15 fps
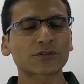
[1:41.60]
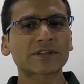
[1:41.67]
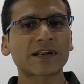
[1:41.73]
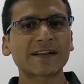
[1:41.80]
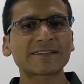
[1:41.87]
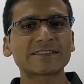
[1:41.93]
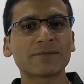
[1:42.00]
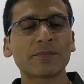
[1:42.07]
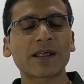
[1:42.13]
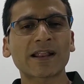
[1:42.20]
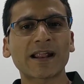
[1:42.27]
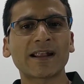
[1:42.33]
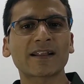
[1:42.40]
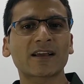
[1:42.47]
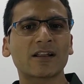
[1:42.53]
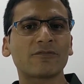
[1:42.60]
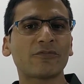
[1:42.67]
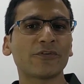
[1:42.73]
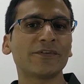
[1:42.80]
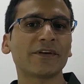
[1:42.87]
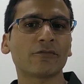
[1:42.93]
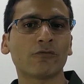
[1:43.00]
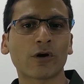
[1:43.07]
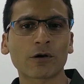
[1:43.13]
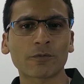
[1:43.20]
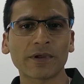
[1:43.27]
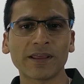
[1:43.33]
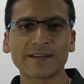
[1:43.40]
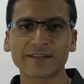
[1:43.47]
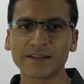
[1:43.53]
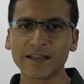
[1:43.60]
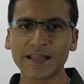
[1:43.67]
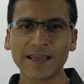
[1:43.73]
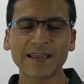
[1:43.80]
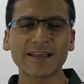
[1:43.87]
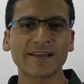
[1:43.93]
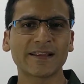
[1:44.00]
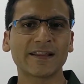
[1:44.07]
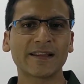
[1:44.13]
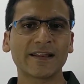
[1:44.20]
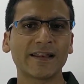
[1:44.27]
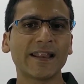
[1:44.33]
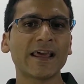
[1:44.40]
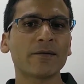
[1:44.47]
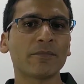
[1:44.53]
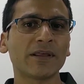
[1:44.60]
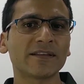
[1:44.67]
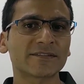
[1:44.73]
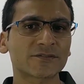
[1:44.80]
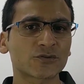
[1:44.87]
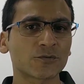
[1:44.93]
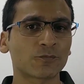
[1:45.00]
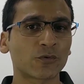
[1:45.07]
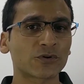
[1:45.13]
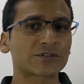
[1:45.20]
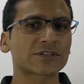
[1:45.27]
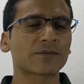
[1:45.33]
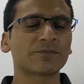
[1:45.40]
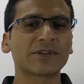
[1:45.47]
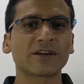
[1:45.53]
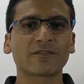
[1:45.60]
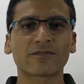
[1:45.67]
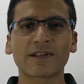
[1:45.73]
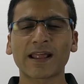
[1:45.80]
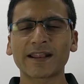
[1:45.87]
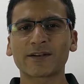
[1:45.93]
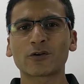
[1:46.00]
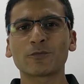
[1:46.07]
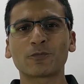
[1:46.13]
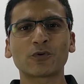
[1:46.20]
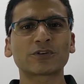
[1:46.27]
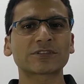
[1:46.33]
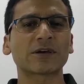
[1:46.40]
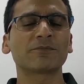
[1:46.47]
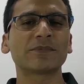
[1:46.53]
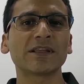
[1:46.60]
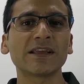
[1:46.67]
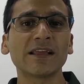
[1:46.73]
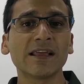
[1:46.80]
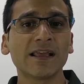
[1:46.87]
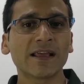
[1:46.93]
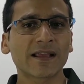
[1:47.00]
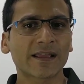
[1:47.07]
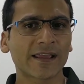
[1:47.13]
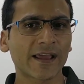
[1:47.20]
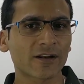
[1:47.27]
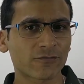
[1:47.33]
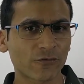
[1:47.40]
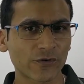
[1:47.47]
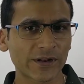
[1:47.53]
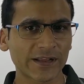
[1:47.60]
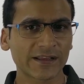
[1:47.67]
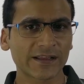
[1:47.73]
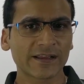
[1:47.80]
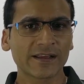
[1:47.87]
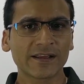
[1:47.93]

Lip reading: the third similar and confusing verb is lay. Lay means to put something flat, to put something carefully.